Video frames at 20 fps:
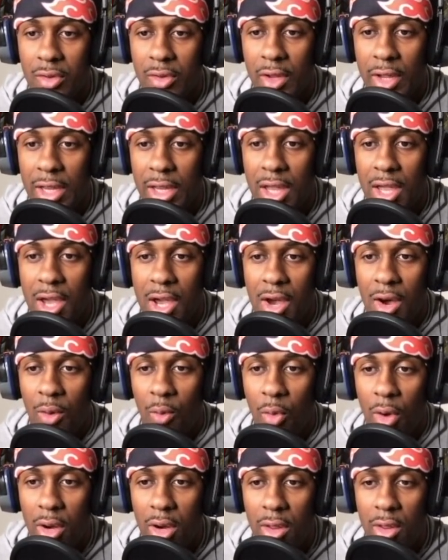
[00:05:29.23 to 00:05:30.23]
Like,
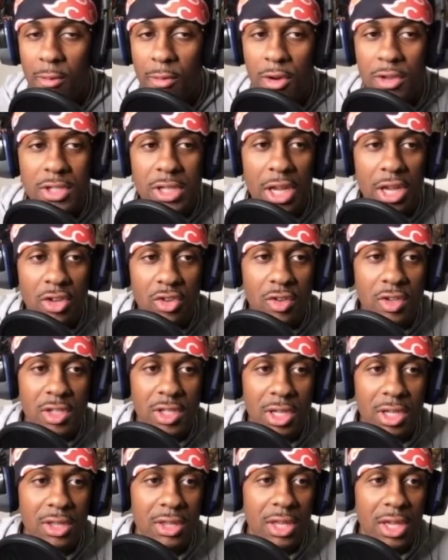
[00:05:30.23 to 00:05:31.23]
what are the mm. most
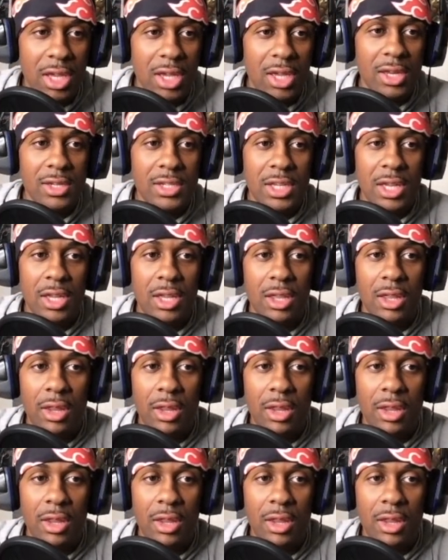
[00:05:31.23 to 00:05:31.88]
interesting things that